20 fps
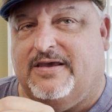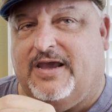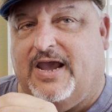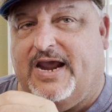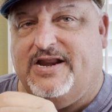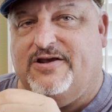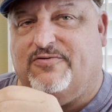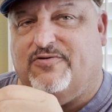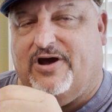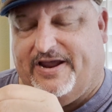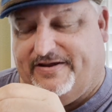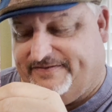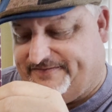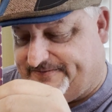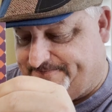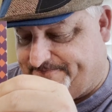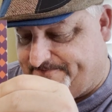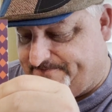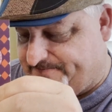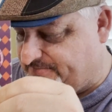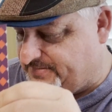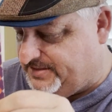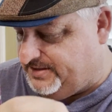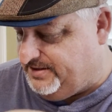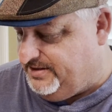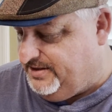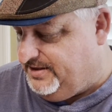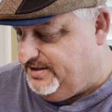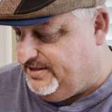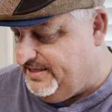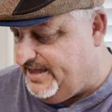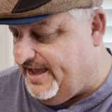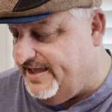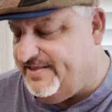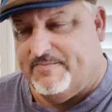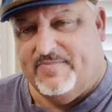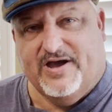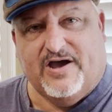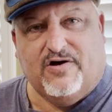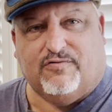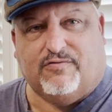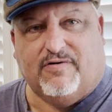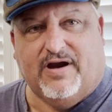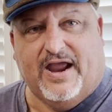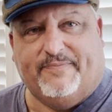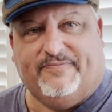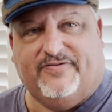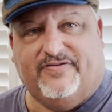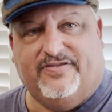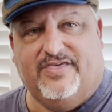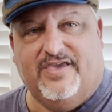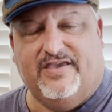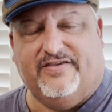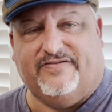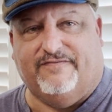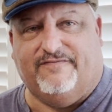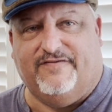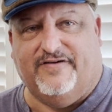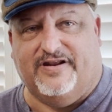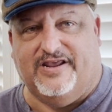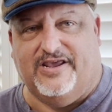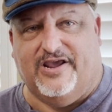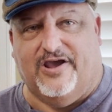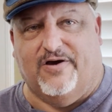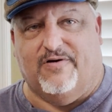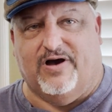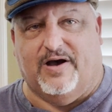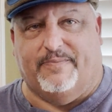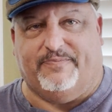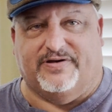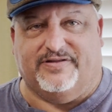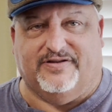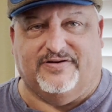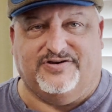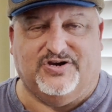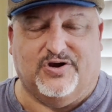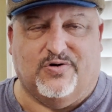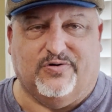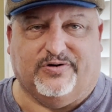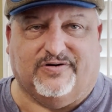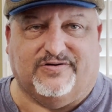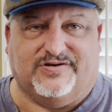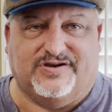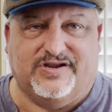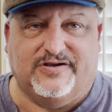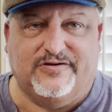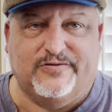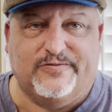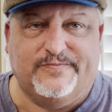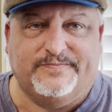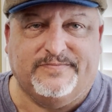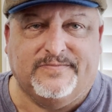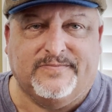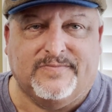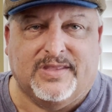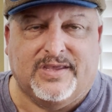anyways, that about wraps this video up on the Joker 2.